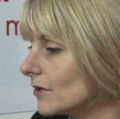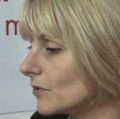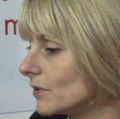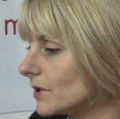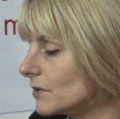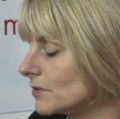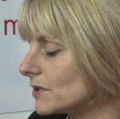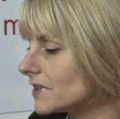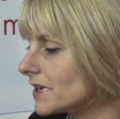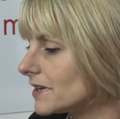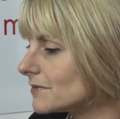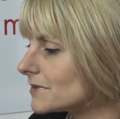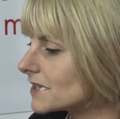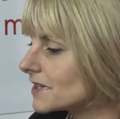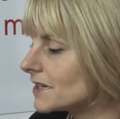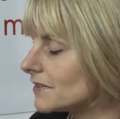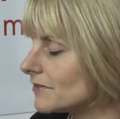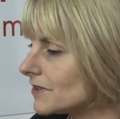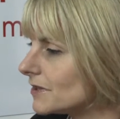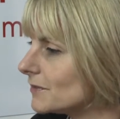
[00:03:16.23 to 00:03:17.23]
we would hope to
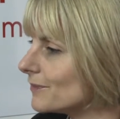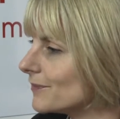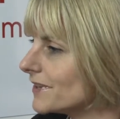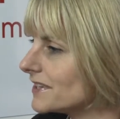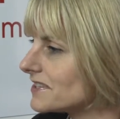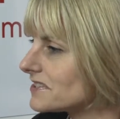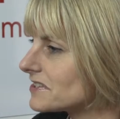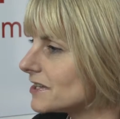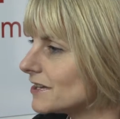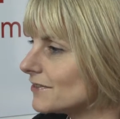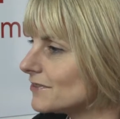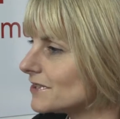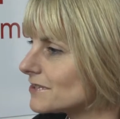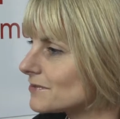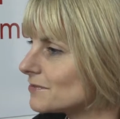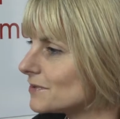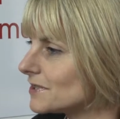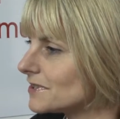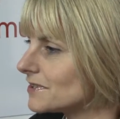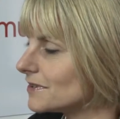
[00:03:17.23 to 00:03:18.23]
give them the
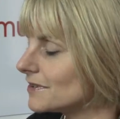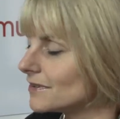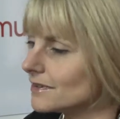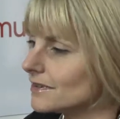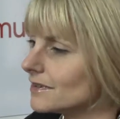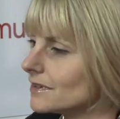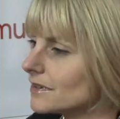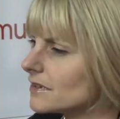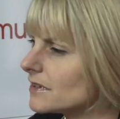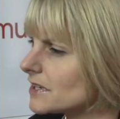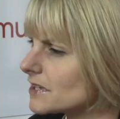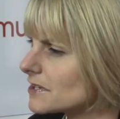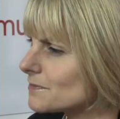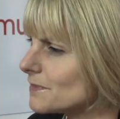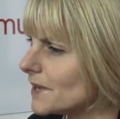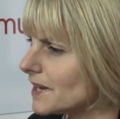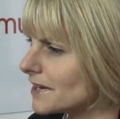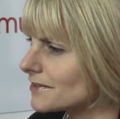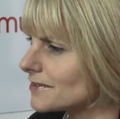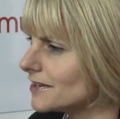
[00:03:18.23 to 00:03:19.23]
service which you could
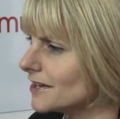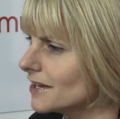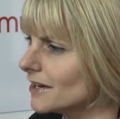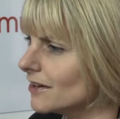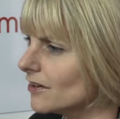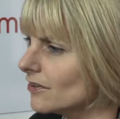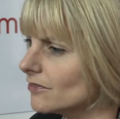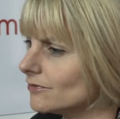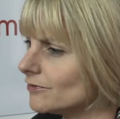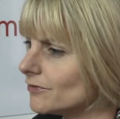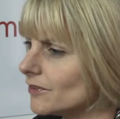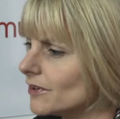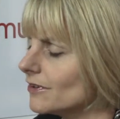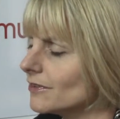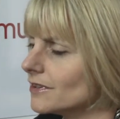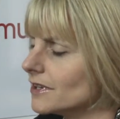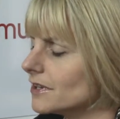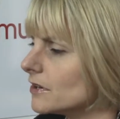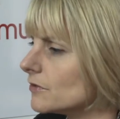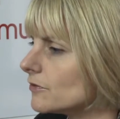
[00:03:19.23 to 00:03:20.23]
expect
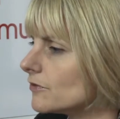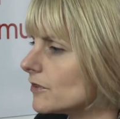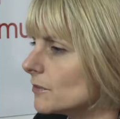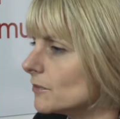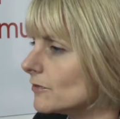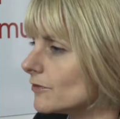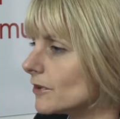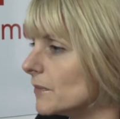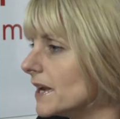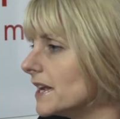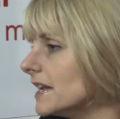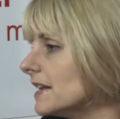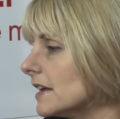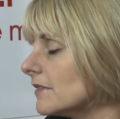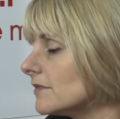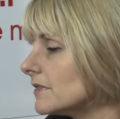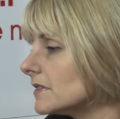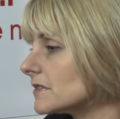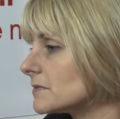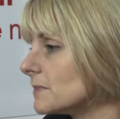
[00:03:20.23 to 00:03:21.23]
from any
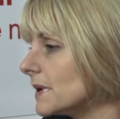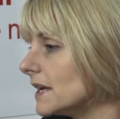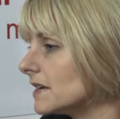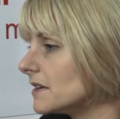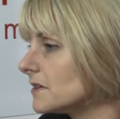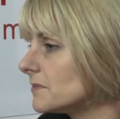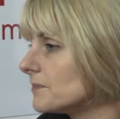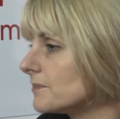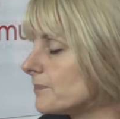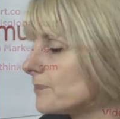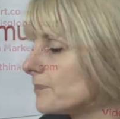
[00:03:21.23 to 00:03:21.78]
level of spend.